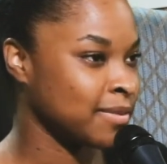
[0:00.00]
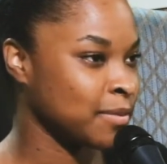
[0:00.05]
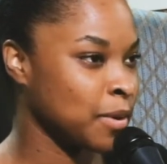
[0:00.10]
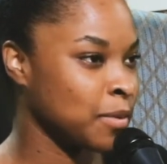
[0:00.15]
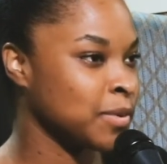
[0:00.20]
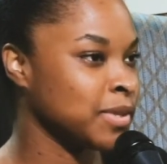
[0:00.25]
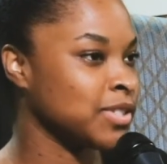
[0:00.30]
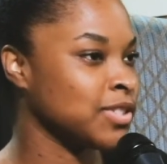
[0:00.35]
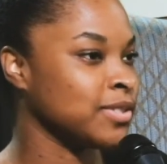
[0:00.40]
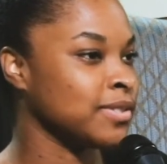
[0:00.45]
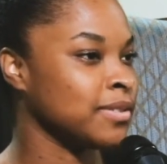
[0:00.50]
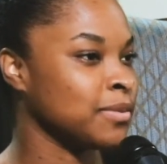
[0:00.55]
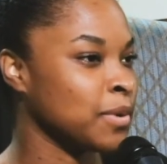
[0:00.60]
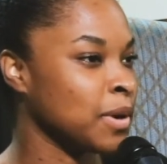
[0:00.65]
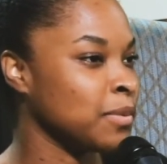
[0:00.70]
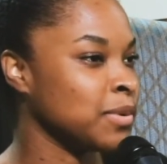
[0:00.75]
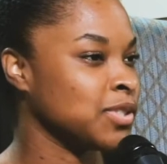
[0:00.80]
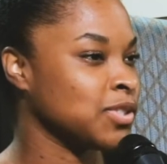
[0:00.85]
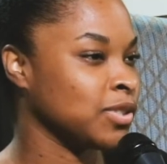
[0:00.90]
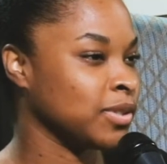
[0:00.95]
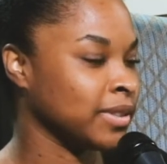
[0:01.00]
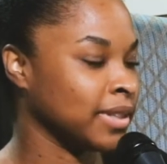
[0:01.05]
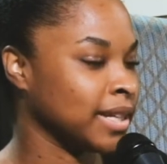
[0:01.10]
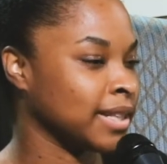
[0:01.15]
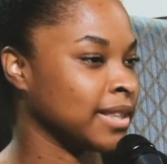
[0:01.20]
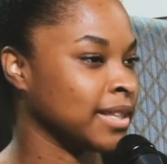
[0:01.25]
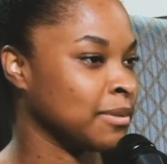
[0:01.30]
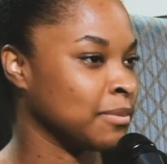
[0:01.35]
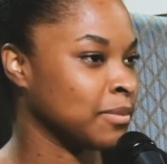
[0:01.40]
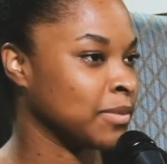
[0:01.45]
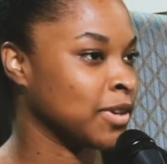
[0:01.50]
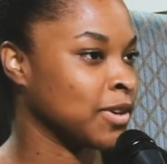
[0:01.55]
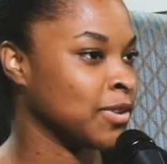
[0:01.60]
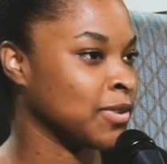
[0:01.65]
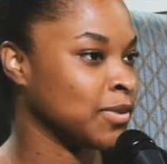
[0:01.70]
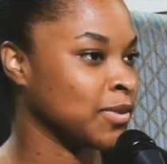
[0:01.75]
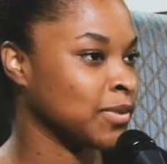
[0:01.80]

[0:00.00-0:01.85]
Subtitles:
What would you let them know?